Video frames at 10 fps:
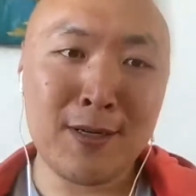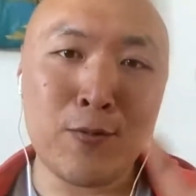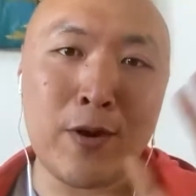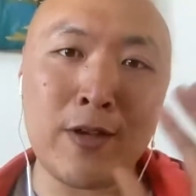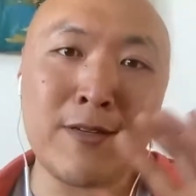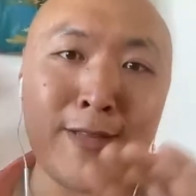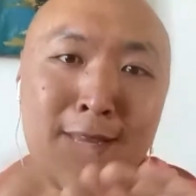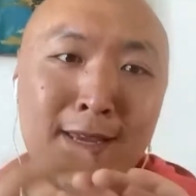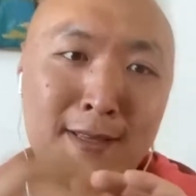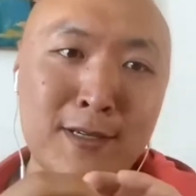ways of
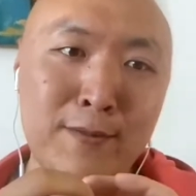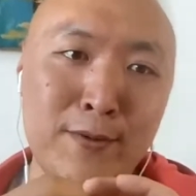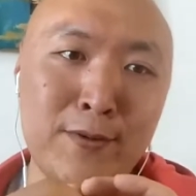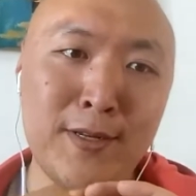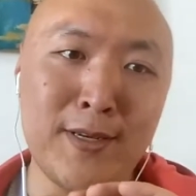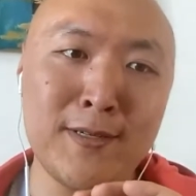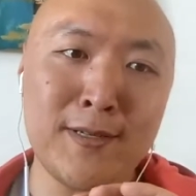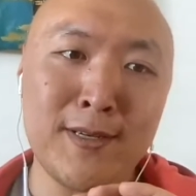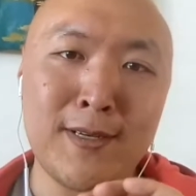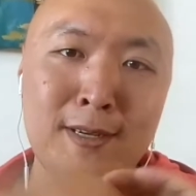linking these communities
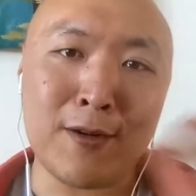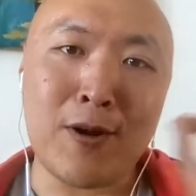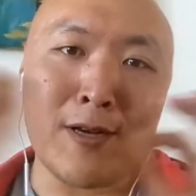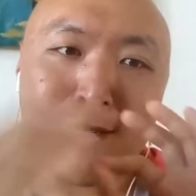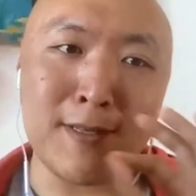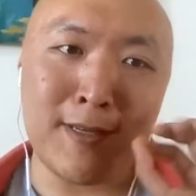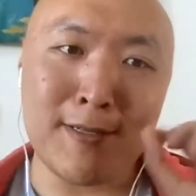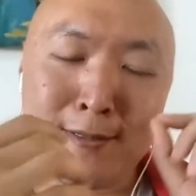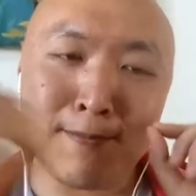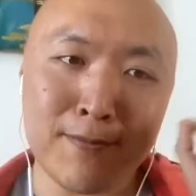and creating
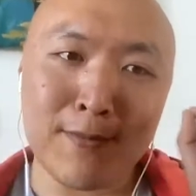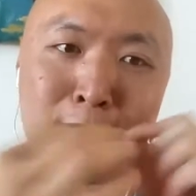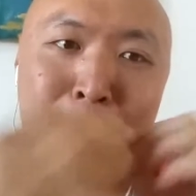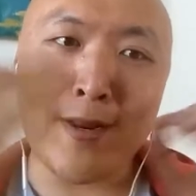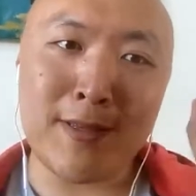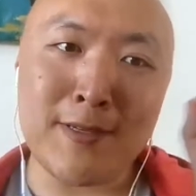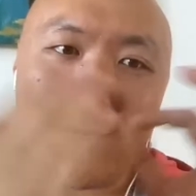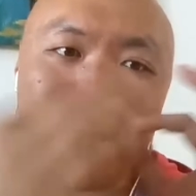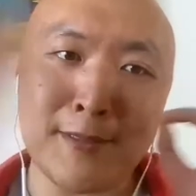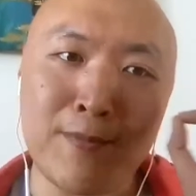these
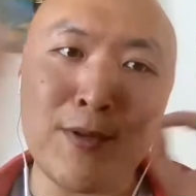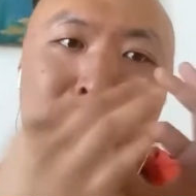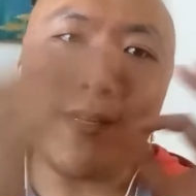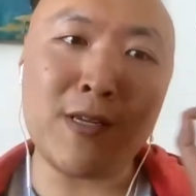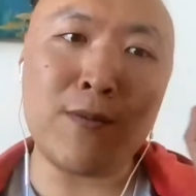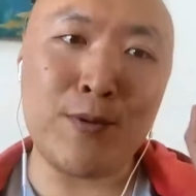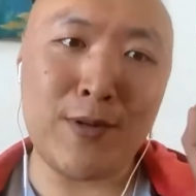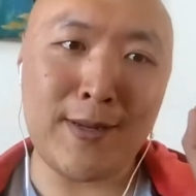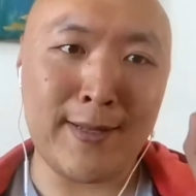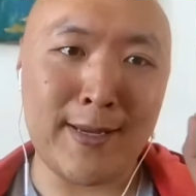like
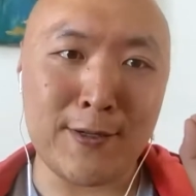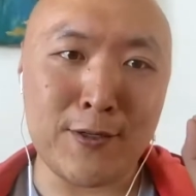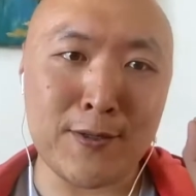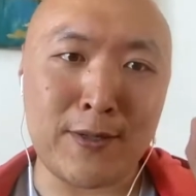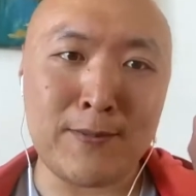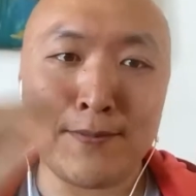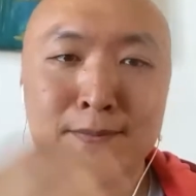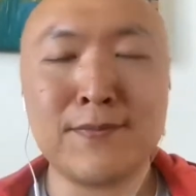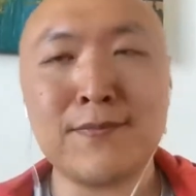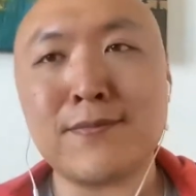community linkages.
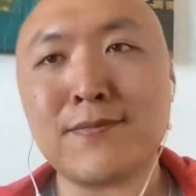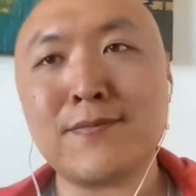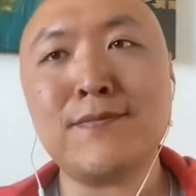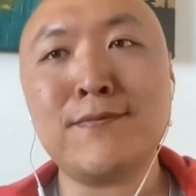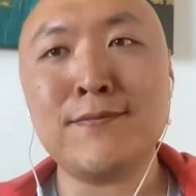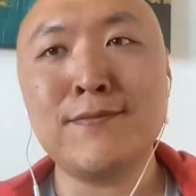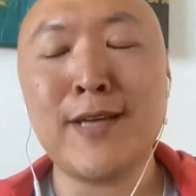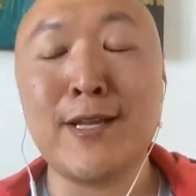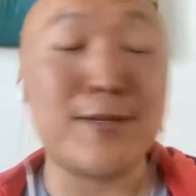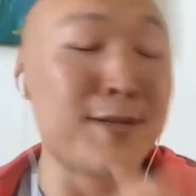
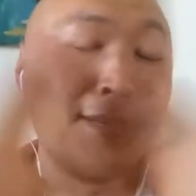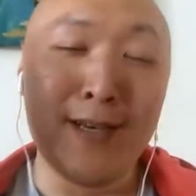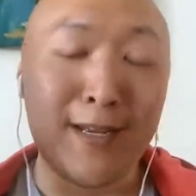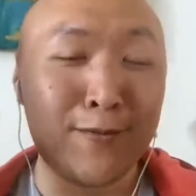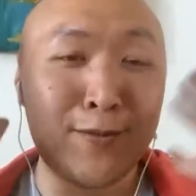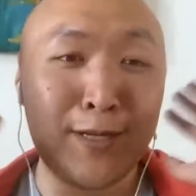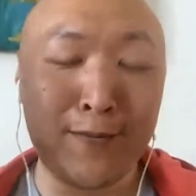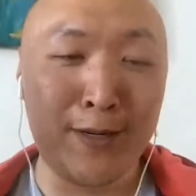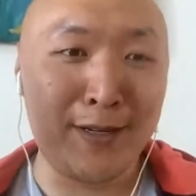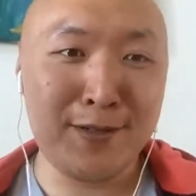Anyways, it's a really,
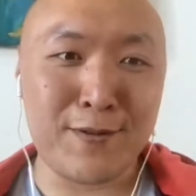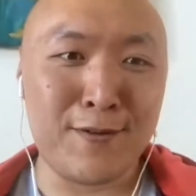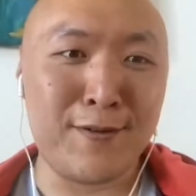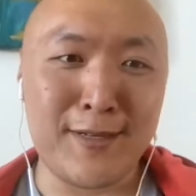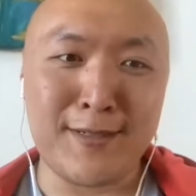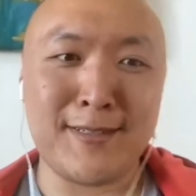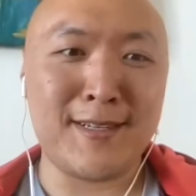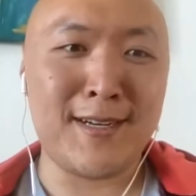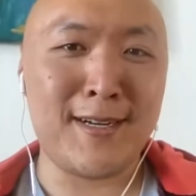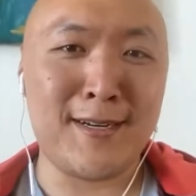really sort of like
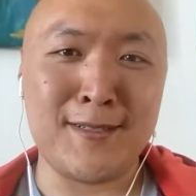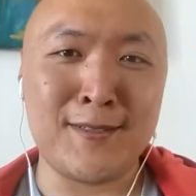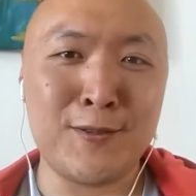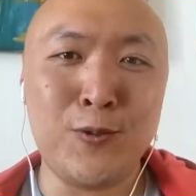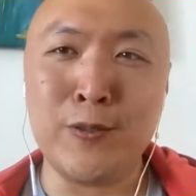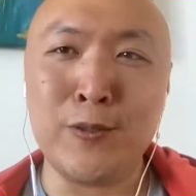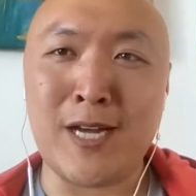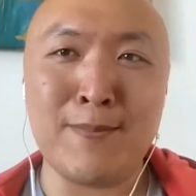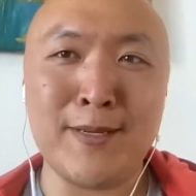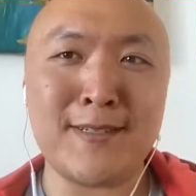cool
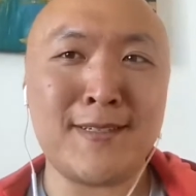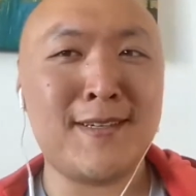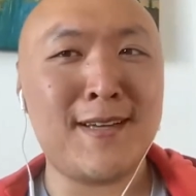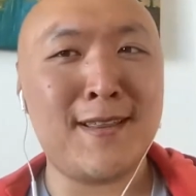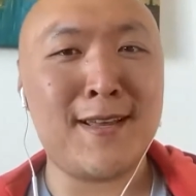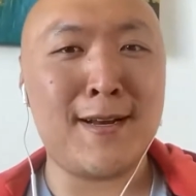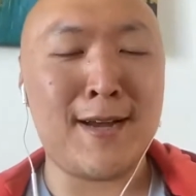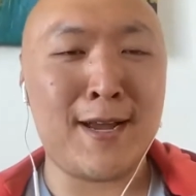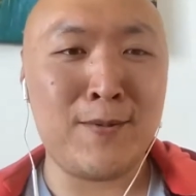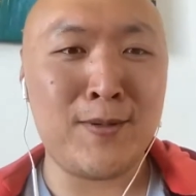topic that
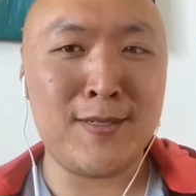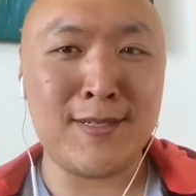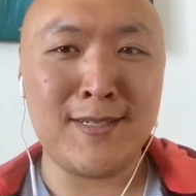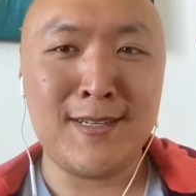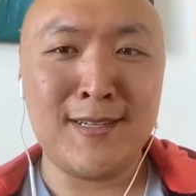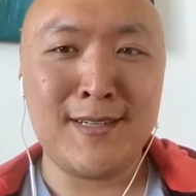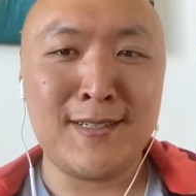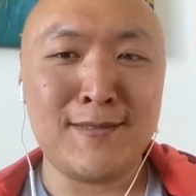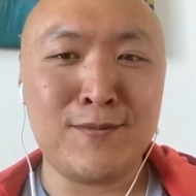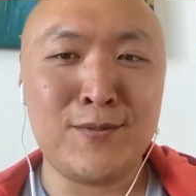I would
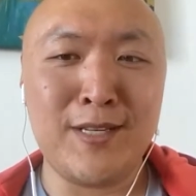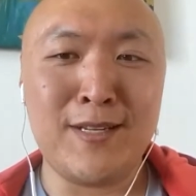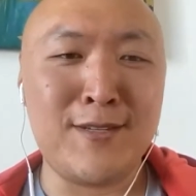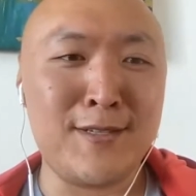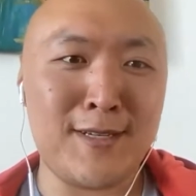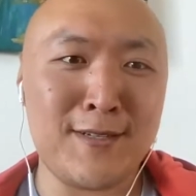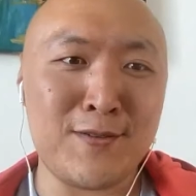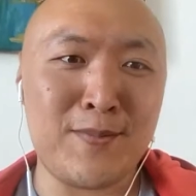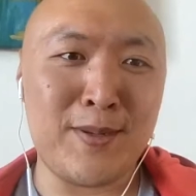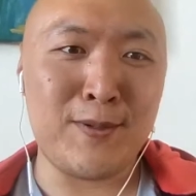really love to see
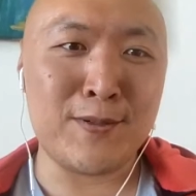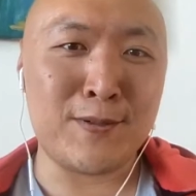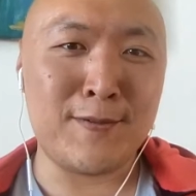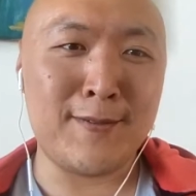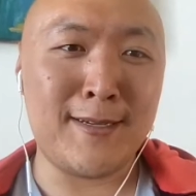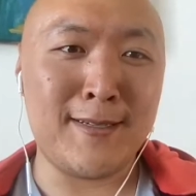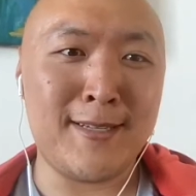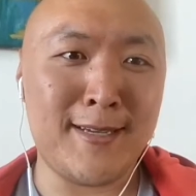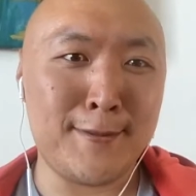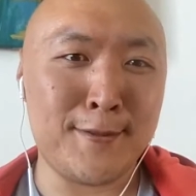sort of people sort
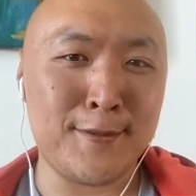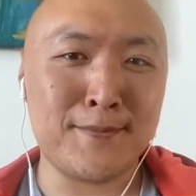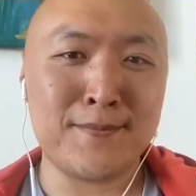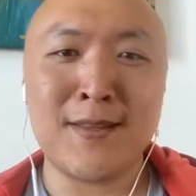of dig into.